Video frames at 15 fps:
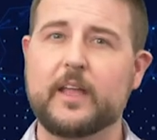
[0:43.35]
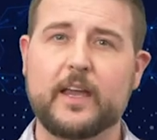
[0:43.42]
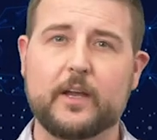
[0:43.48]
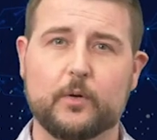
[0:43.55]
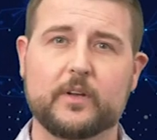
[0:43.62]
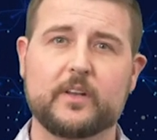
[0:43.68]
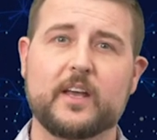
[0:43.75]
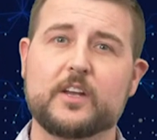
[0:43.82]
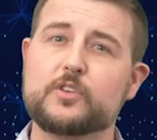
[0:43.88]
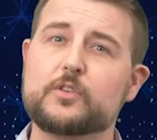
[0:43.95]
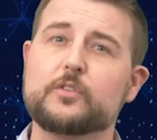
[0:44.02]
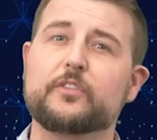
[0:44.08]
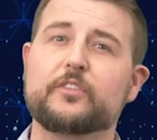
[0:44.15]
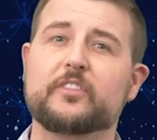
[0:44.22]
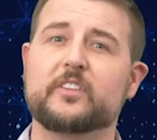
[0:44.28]
a
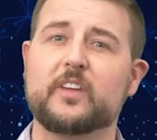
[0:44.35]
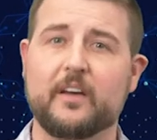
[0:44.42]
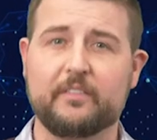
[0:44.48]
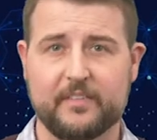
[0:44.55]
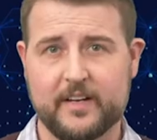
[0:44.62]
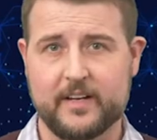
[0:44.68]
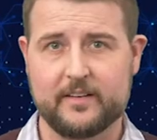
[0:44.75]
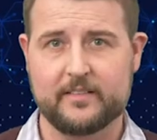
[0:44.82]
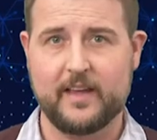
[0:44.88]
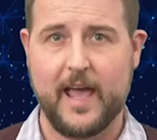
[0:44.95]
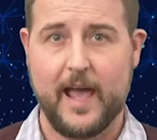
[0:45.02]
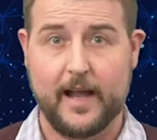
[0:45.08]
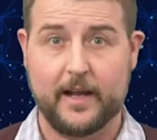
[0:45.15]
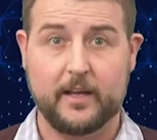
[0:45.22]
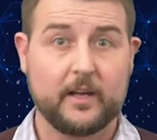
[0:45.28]
credential stuffing
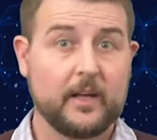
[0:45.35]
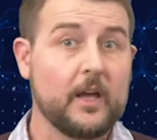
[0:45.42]
attack.